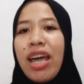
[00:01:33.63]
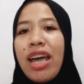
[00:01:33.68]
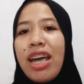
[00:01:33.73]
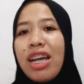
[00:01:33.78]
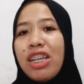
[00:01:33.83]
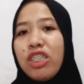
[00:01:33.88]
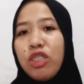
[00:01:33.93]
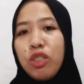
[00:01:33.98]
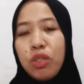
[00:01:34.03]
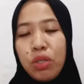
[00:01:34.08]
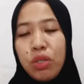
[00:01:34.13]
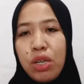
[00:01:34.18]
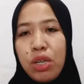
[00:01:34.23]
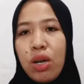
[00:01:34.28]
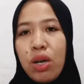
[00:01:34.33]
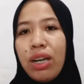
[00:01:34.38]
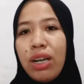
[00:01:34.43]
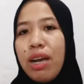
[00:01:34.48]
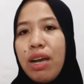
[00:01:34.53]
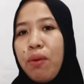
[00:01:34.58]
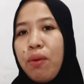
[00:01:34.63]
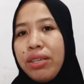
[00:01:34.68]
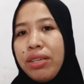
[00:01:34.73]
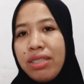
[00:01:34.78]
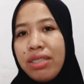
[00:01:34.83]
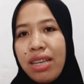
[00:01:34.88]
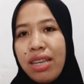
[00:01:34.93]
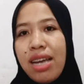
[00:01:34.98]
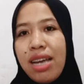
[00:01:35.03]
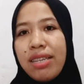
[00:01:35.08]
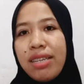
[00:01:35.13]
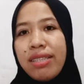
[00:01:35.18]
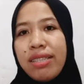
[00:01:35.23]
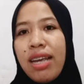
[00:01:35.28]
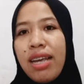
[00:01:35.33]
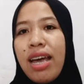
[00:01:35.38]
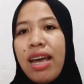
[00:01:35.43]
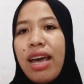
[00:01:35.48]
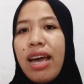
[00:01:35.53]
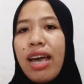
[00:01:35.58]
In sociolinguistics,
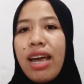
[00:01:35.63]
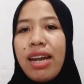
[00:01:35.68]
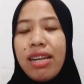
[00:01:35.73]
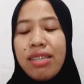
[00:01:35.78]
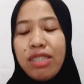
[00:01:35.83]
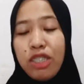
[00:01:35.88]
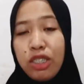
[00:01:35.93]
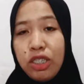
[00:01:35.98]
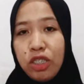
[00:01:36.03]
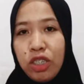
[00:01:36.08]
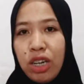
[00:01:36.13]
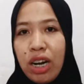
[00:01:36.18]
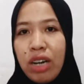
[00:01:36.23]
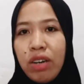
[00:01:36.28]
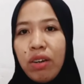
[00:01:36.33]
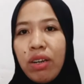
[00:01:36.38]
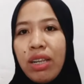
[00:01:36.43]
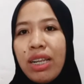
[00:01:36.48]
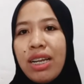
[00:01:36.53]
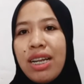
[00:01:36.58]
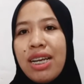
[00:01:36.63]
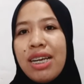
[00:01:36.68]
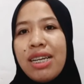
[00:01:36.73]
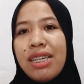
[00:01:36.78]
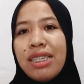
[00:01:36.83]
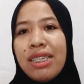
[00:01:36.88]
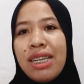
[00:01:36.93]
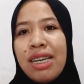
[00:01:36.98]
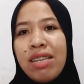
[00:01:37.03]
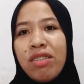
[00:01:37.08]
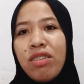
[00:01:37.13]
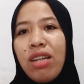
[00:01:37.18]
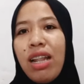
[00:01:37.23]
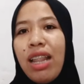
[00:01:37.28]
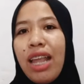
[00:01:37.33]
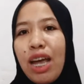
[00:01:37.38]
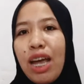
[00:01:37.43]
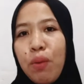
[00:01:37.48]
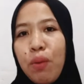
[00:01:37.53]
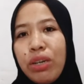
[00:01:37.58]
it is generally these
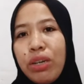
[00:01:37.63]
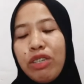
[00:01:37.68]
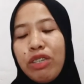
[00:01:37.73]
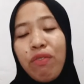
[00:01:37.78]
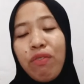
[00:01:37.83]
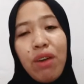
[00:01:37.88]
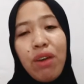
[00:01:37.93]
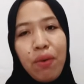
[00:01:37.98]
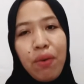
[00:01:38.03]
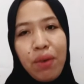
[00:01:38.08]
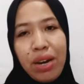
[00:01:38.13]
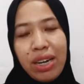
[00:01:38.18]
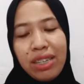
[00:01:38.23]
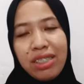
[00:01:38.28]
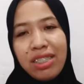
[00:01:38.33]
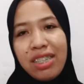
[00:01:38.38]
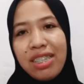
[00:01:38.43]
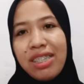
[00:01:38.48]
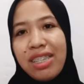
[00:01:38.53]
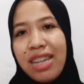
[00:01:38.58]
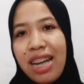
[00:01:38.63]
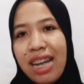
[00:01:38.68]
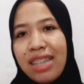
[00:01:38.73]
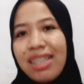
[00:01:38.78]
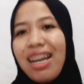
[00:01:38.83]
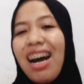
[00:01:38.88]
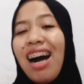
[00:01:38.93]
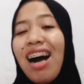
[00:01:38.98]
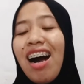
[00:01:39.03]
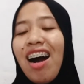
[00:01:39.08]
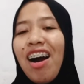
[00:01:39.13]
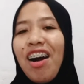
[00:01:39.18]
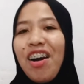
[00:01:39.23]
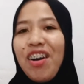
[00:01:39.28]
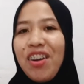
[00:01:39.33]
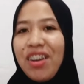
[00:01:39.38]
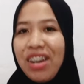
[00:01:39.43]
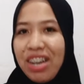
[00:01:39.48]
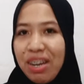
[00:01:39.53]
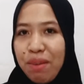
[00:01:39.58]
language variations that
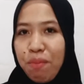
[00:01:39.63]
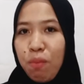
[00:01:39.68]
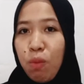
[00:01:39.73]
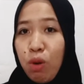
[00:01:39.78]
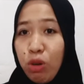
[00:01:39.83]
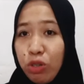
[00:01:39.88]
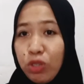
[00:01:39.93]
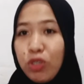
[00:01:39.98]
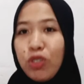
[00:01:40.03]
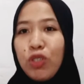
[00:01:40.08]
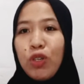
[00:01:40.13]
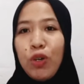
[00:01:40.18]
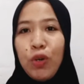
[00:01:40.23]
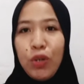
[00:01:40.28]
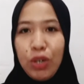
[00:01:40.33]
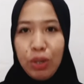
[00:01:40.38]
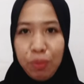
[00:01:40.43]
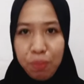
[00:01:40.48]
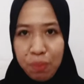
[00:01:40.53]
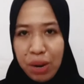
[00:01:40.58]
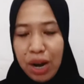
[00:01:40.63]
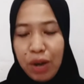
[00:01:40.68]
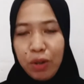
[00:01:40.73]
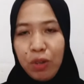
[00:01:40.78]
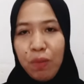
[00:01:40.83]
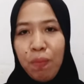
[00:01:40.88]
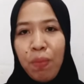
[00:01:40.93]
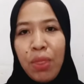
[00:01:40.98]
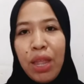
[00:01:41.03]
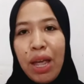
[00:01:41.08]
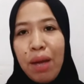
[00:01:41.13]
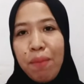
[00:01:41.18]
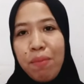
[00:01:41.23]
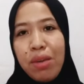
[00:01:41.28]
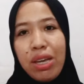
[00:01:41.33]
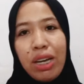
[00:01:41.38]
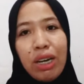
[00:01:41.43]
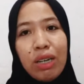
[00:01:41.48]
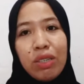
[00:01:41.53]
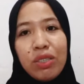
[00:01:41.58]
are the most talked about,
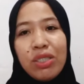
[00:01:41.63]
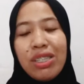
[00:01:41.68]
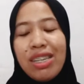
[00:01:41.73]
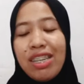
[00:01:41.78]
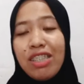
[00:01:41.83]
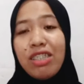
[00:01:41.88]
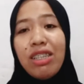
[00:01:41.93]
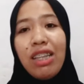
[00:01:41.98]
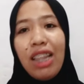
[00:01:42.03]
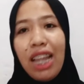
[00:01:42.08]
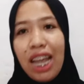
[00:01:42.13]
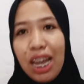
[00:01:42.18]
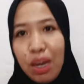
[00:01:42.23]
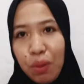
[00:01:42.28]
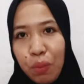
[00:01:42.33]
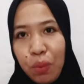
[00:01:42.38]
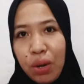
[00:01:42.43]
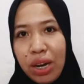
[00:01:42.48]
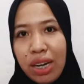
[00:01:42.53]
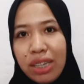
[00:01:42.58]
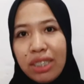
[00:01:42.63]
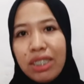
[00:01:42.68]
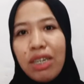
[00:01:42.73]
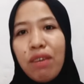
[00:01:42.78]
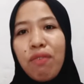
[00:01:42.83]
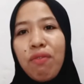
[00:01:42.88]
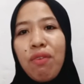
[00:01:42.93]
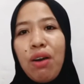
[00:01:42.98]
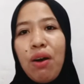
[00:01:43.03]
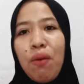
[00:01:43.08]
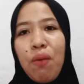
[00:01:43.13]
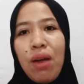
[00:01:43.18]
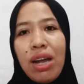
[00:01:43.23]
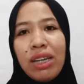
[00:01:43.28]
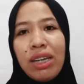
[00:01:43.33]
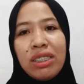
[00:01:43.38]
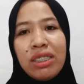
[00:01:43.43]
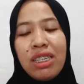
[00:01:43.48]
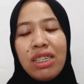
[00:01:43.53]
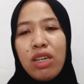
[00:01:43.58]
because this language
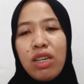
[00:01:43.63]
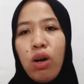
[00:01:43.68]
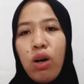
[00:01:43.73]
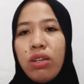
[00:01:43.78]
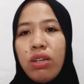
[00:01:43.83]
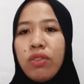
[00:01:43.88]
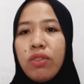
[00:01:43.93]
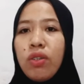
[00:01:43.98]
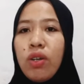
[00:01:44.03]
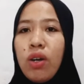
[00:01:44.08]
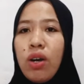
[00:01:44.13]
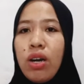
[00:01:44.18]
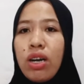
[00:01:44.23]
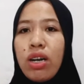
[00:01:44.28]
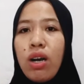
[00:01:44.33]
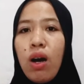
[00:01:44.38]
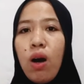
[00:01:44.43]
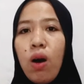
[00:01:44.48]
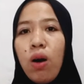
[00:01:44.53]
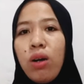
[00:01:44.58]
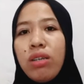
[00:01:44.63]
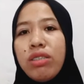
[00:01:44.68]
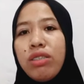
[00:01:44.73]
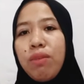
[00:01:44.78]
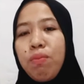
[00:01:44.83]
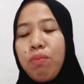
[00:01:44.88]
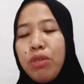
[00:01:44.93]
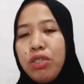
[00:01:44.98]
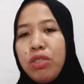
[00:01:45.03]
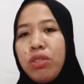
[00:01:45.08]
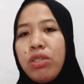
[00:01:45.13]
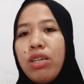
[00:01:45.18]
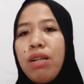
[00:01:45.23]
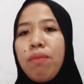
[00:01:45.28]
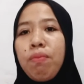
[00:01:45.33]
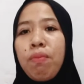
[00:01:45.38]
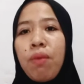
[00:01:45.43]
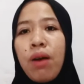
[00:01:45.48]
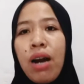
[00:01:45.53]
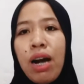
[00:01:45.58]
variation concern all the
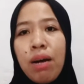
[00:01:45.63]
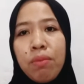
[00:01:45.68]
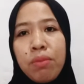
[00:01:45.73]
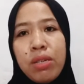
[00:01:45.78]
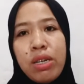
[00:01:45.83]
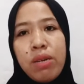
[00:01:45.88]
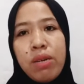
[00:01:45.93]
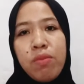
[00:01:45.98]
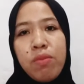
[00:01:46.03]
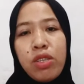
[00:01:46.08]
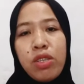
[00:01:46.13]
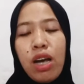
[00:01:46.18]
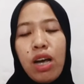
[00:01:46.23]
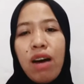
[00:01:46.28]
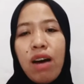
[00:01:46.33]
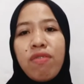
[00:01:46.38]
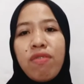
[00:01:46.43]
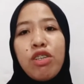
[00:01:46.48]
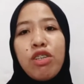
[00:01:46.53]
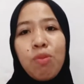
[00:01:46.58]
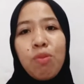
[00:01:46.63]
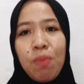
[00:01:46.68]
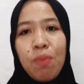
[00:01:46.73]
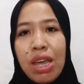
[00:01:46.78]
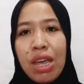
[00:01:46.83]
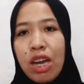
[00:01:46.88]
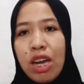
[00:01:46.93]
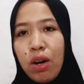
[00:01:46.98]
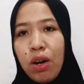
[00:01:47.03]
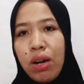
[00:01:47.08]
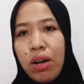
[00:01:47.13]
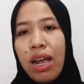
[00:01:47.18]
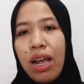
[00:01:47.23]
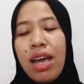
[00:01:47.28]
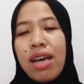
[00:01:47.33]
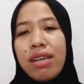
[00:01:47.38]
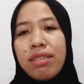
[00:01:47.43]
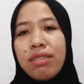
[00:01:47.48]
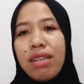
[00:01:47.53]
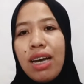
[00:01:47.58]
personal problems of the speaker,
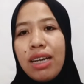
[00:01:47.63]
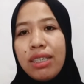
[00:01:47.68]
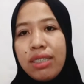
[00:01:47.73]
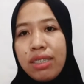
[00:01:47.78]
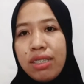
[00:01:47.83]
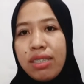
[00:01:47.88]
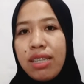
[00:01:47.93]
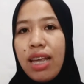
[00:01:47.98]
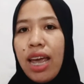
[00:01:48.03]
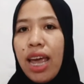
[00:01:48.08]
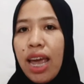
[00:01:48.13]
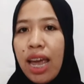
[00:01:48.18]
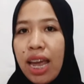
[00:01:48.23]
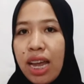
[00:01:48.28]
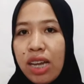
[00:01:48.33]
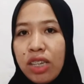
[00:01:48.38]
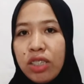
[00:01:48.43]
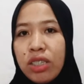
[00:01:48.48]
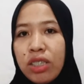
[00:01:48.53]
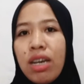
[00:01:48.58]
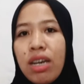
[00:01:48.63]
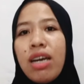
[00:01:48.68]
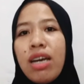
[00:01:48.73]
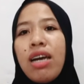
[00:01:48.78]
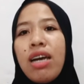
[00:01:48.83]
such as age,